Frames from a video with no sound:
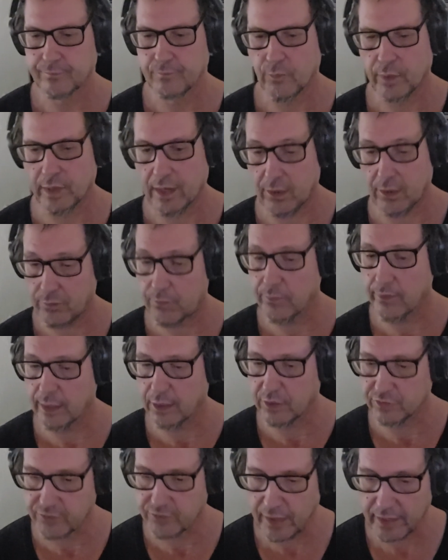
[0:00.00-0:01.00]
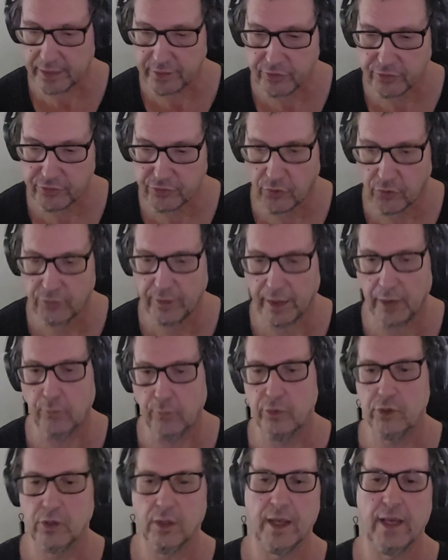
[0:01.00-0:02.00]
when I was 9 years old, I
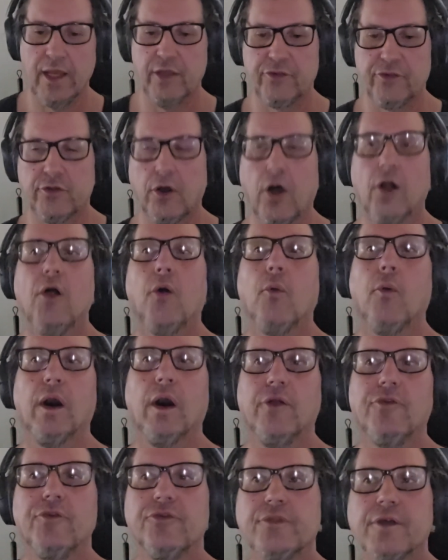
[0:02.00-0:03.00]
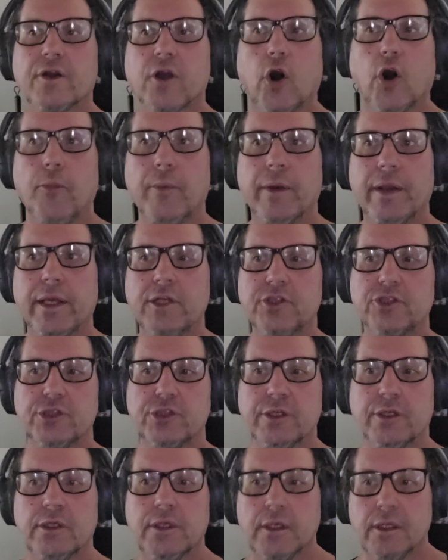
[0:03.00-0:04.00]
realized all at once the
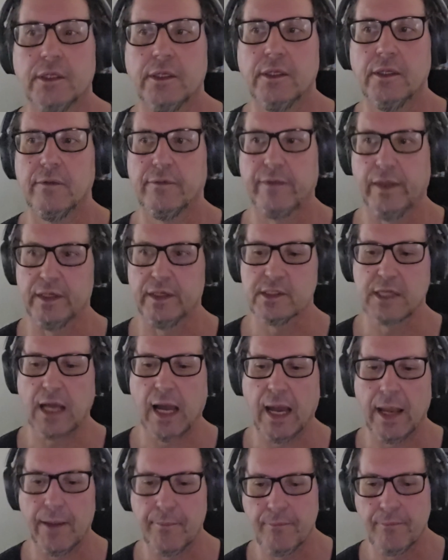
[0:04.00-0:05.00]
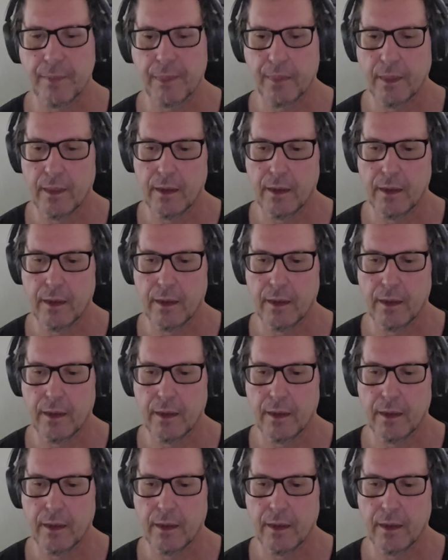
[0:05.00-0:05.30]
culmination that time,